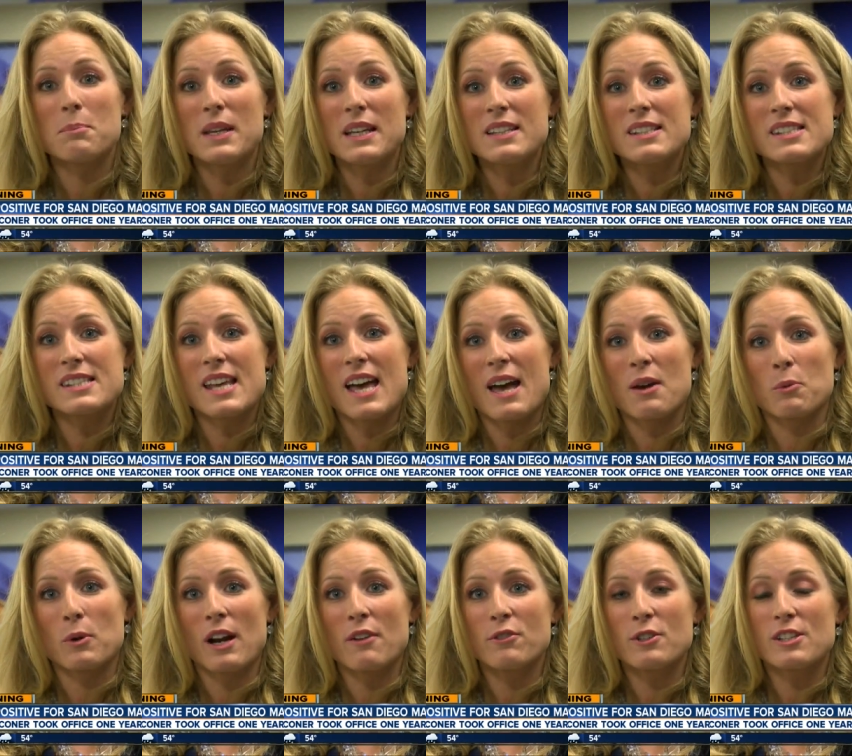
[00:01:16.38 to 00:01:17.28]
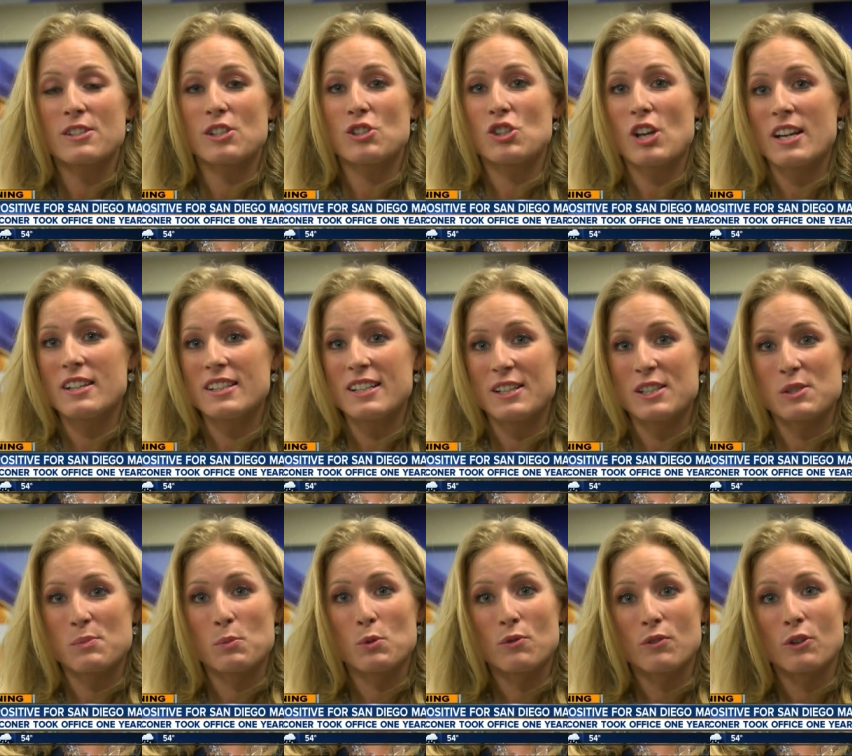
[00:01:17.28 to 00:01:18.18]
It means that whatever his agenda
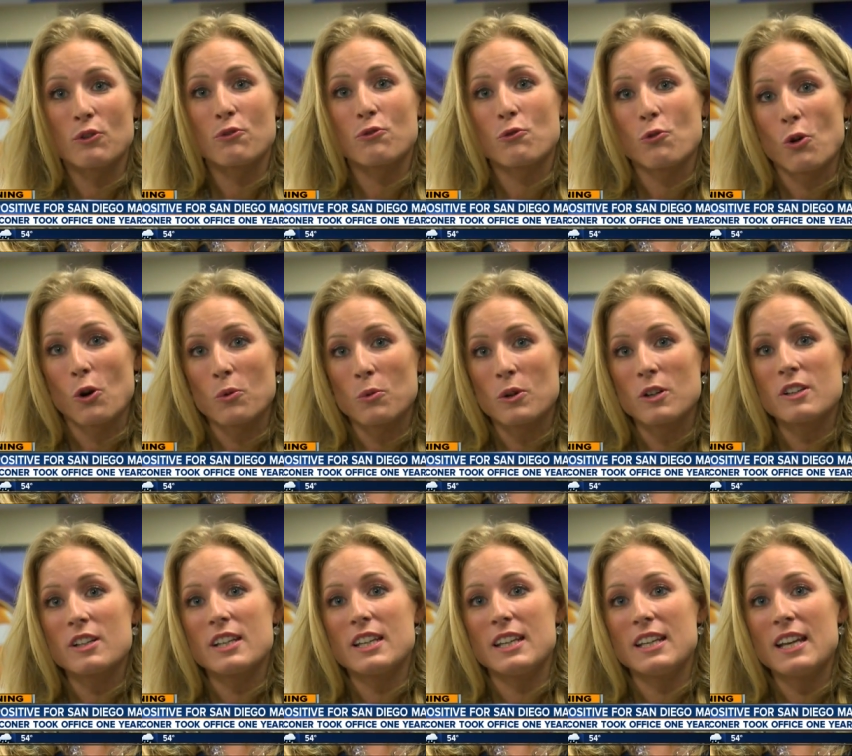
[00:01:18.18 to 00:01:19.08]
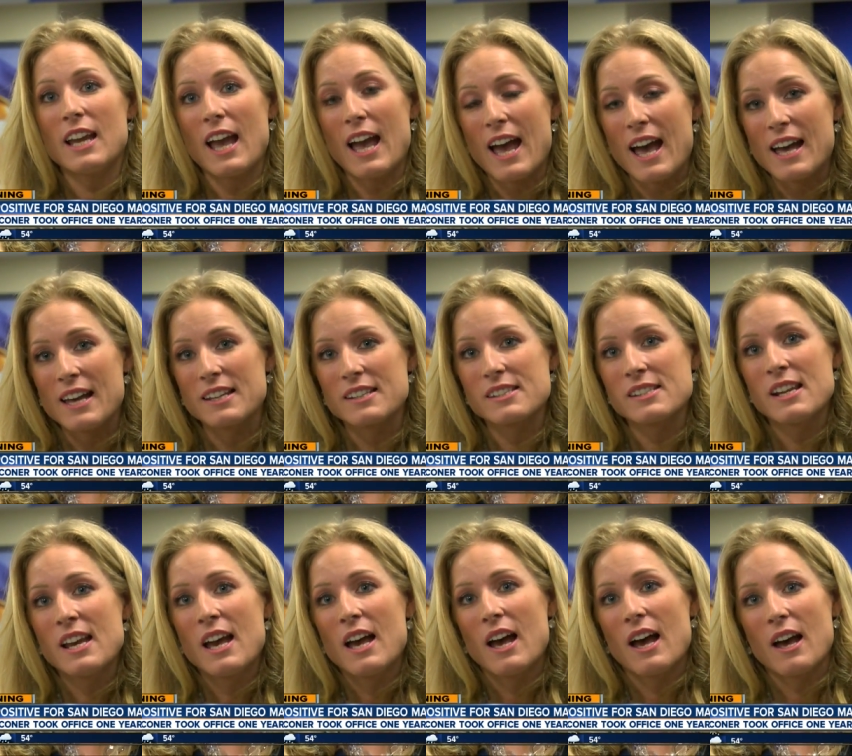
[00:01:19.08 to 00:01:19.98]
is moving forward, he has
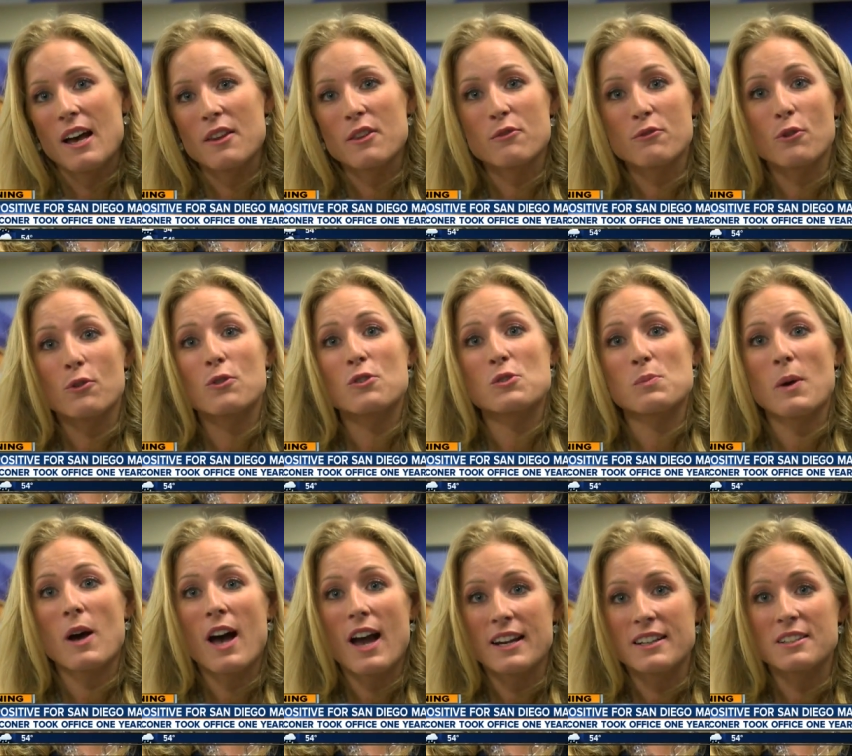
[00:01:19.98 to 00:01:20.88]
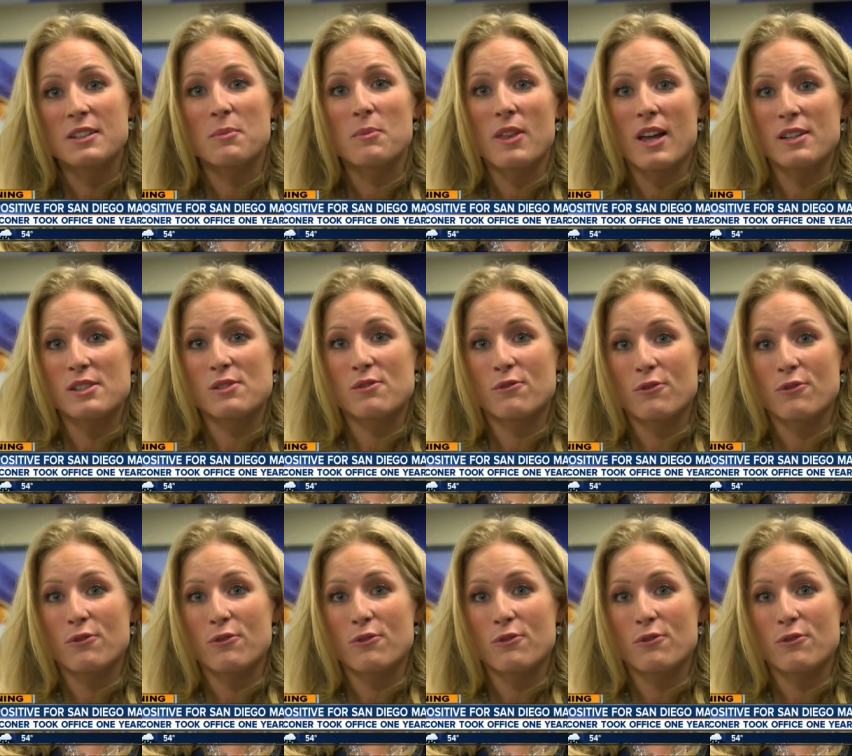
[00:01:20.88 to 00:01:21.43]
uh, the voters behind him thus